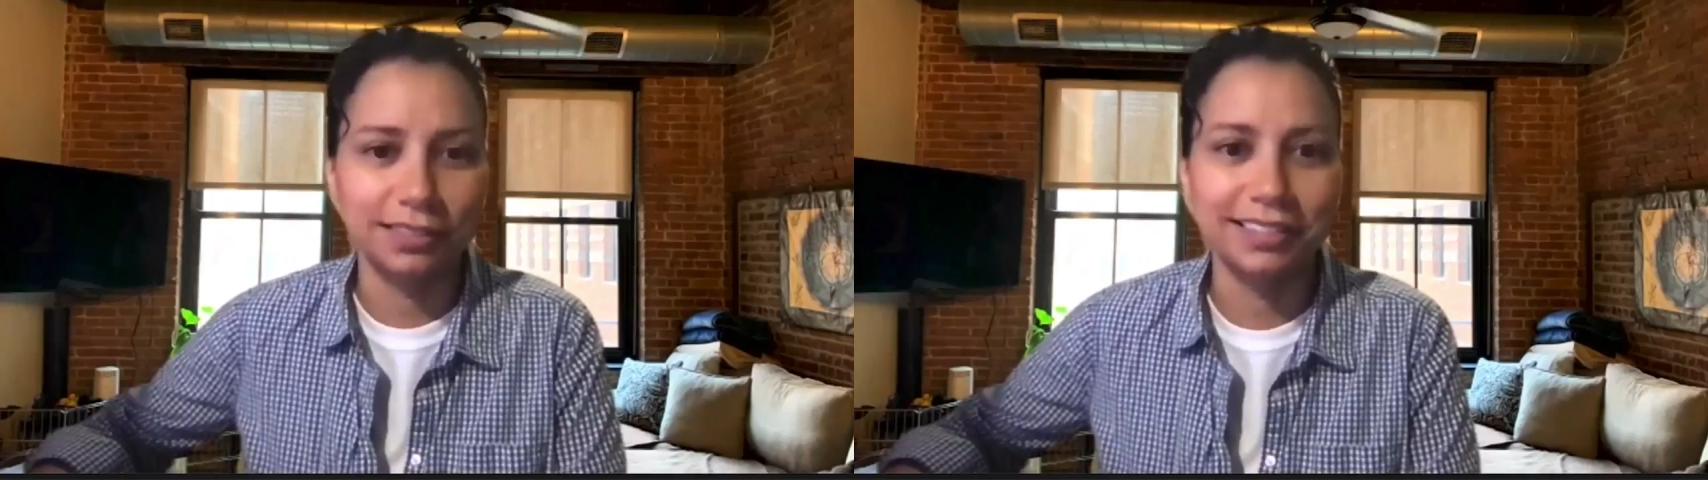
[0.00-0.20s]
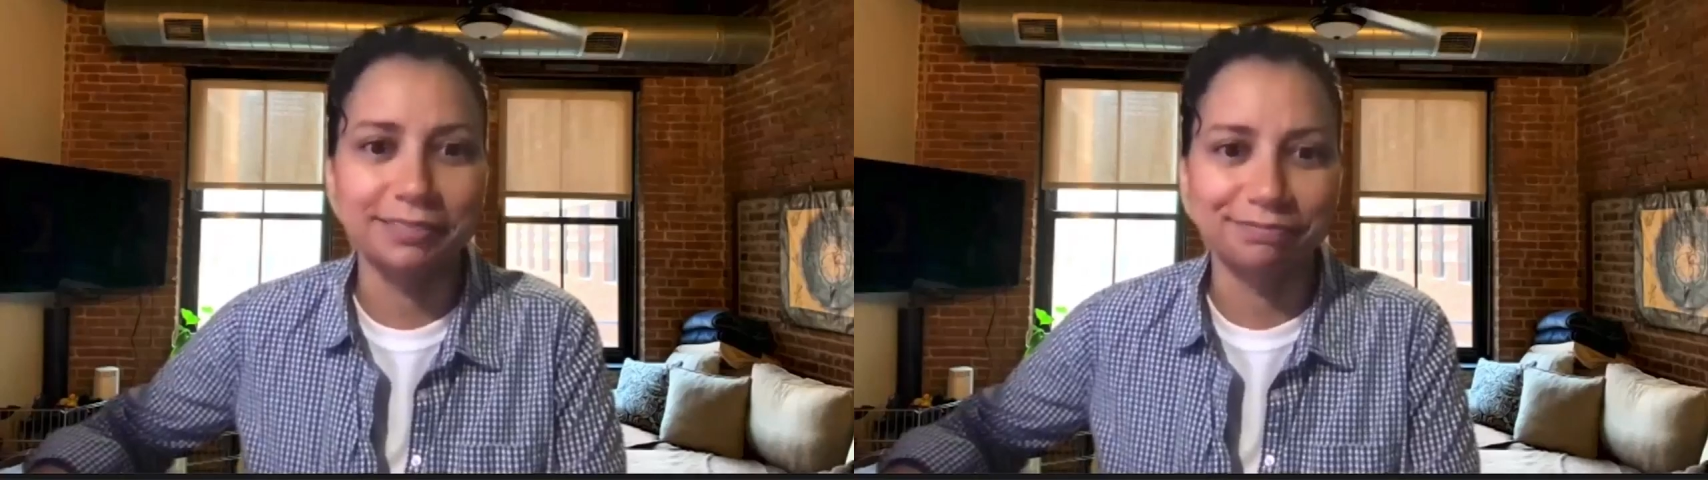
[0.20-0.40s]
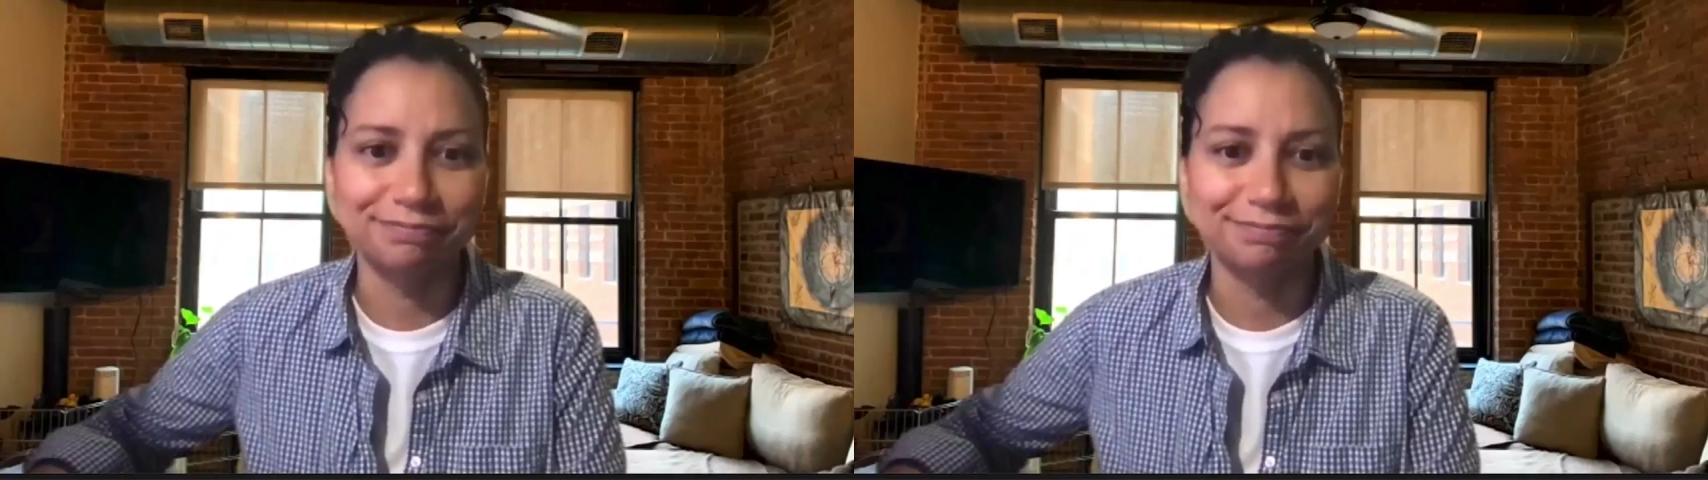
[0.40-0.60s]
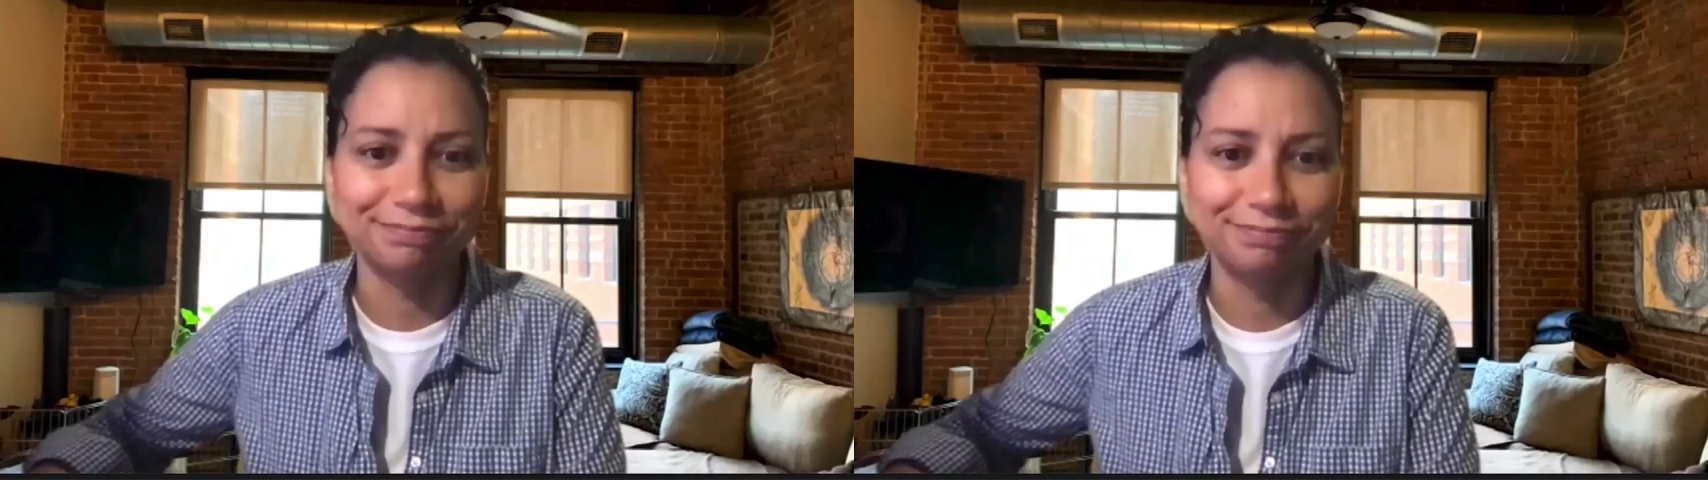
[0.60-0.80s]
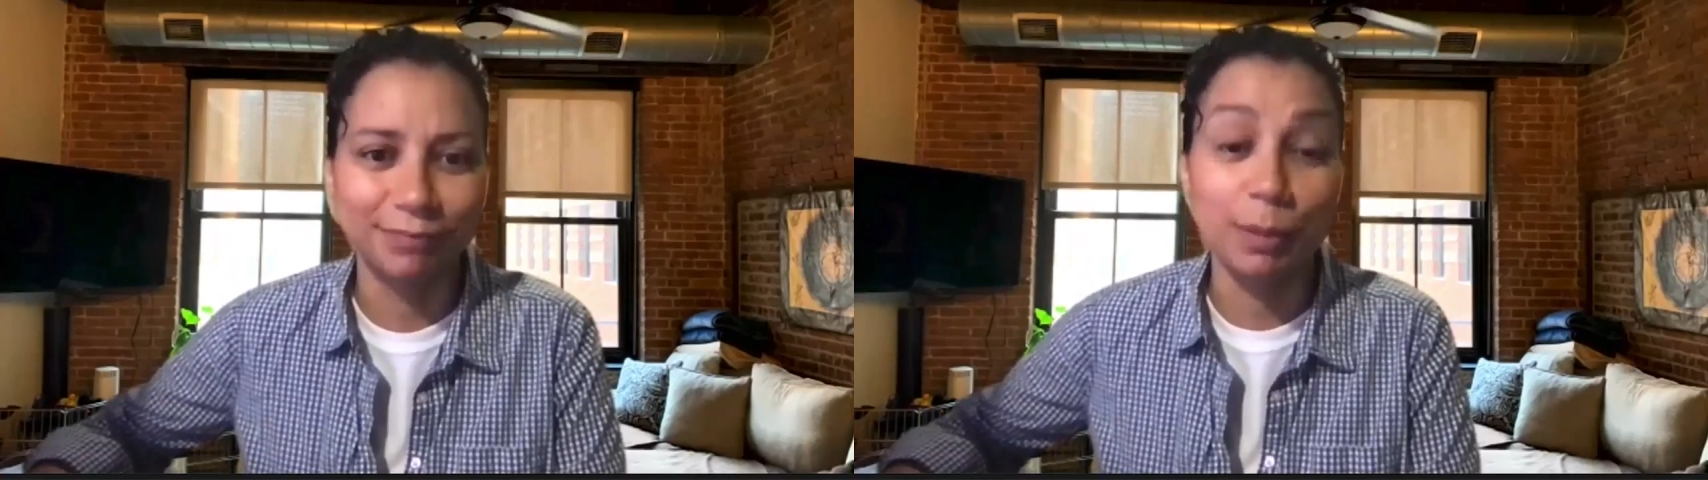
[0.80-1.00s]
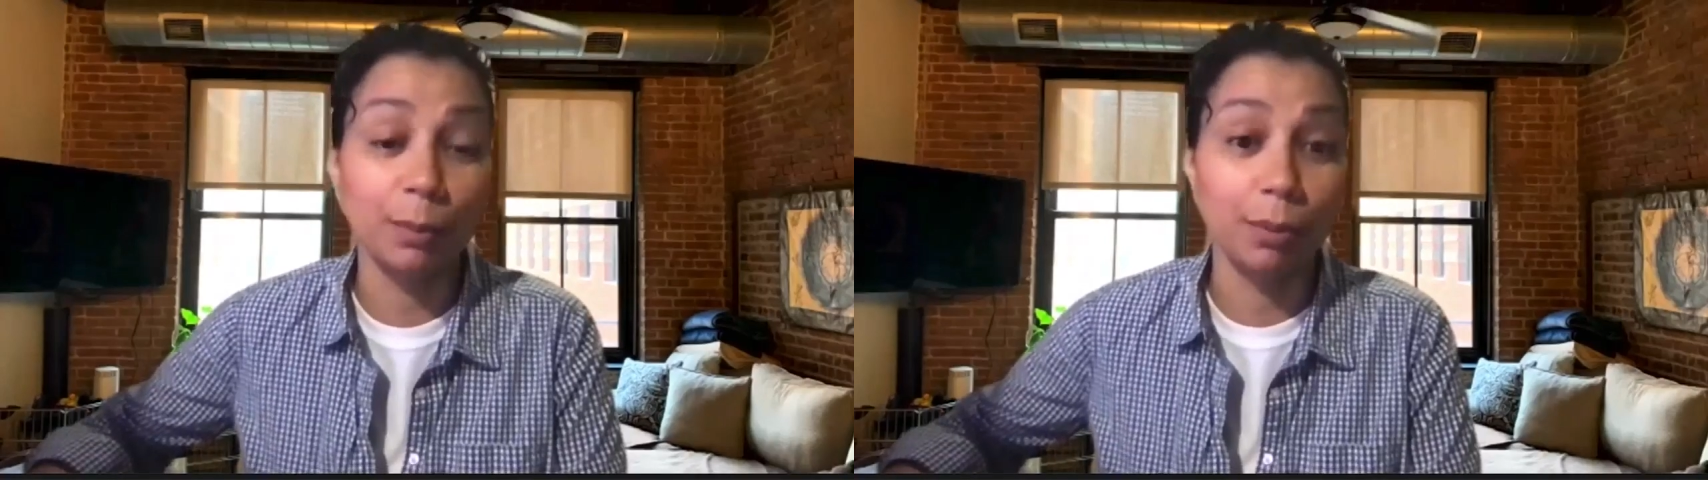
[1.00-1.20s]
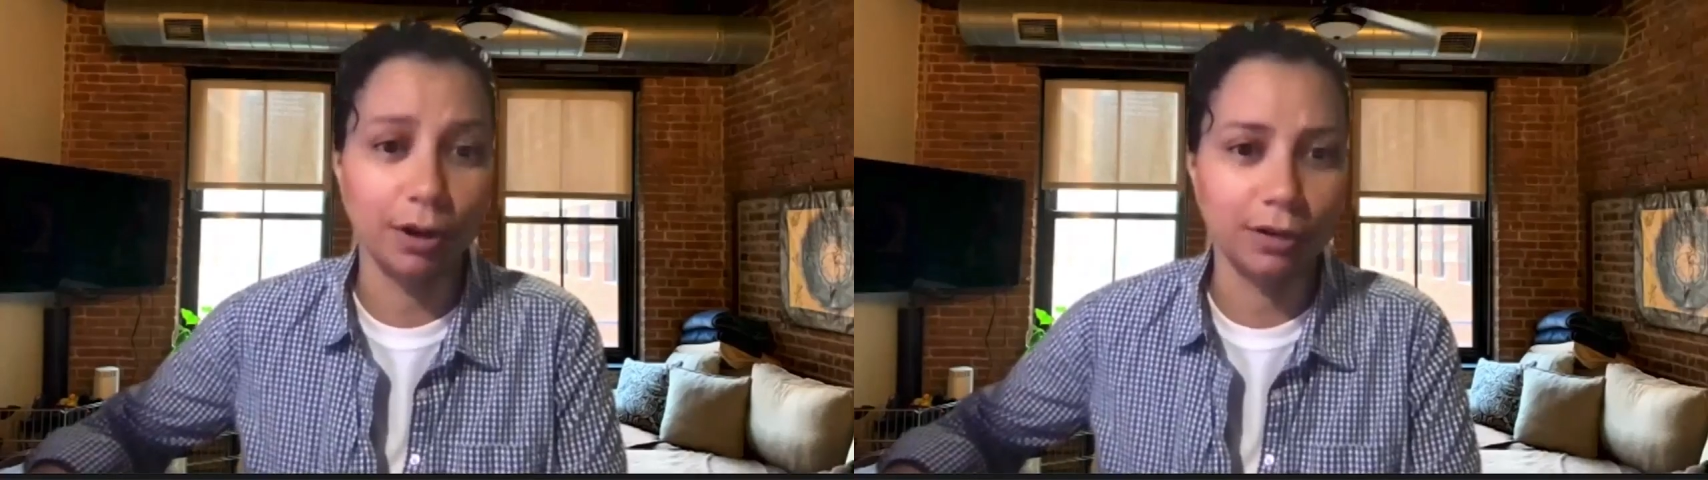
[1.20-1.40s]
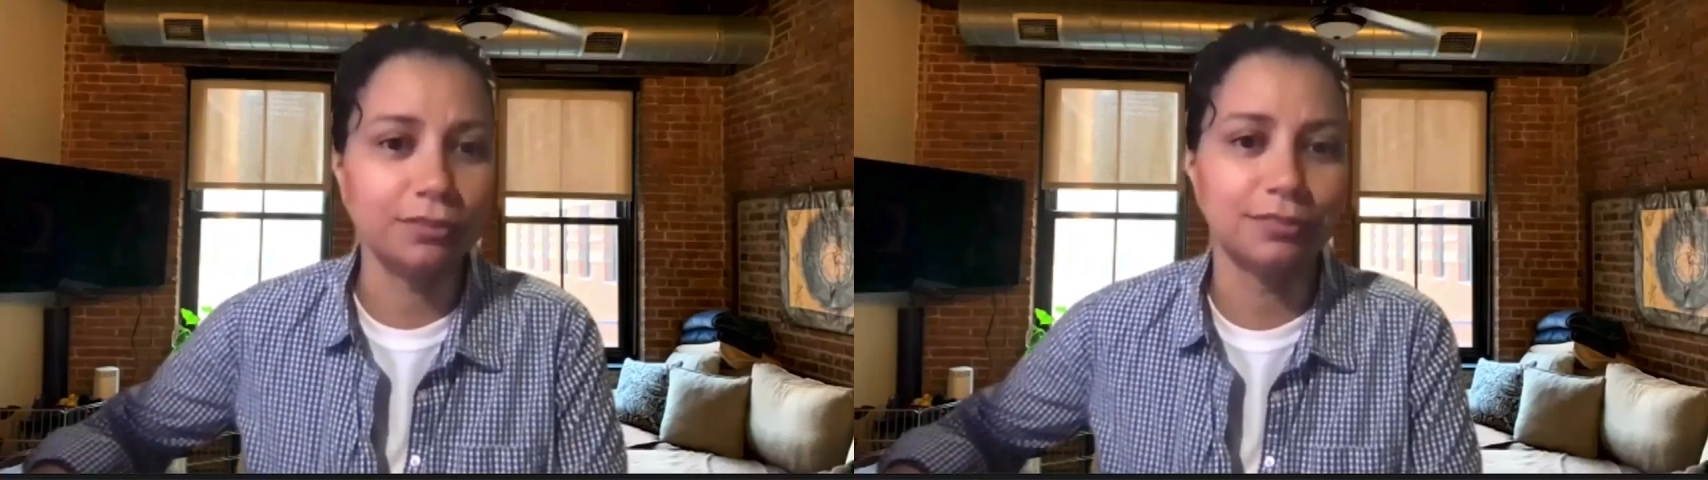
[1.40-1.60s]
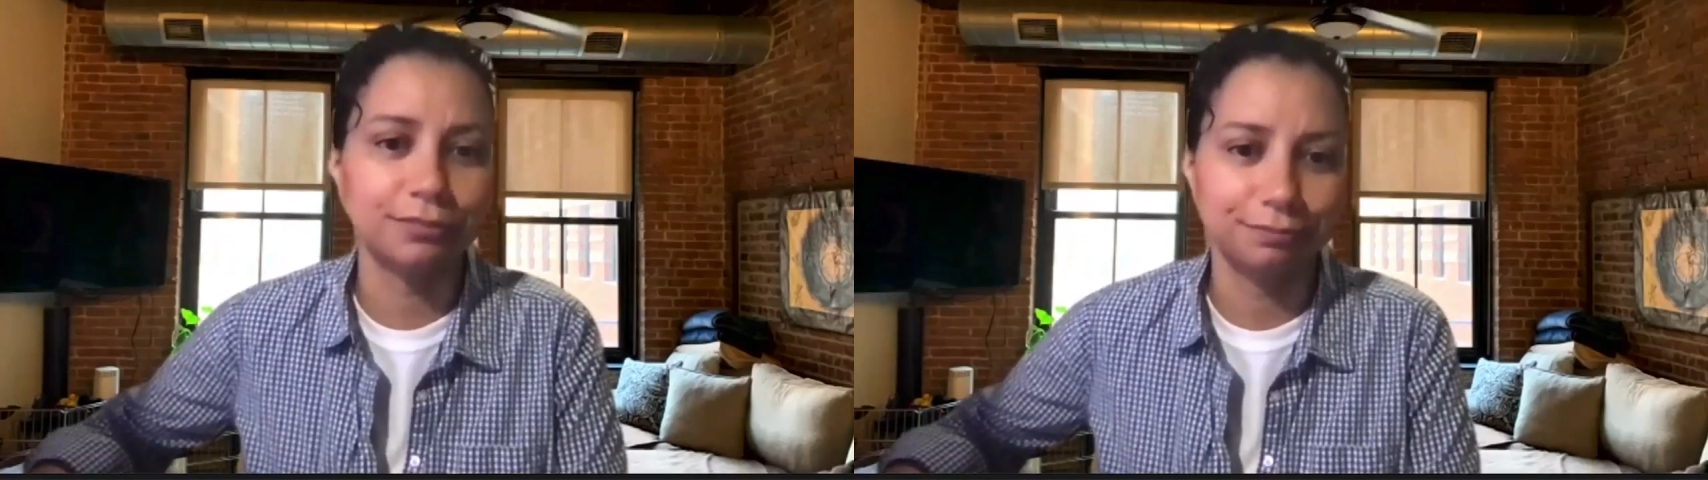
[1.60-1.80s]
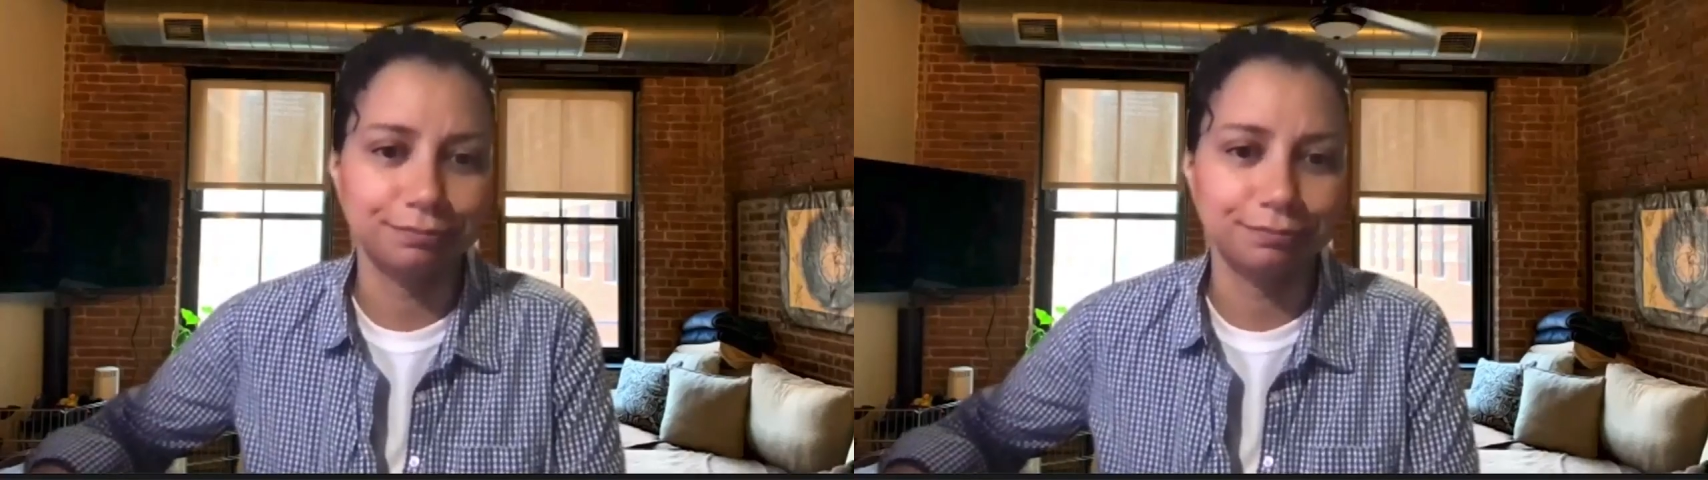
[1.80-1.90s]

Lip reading: to see and be a part of.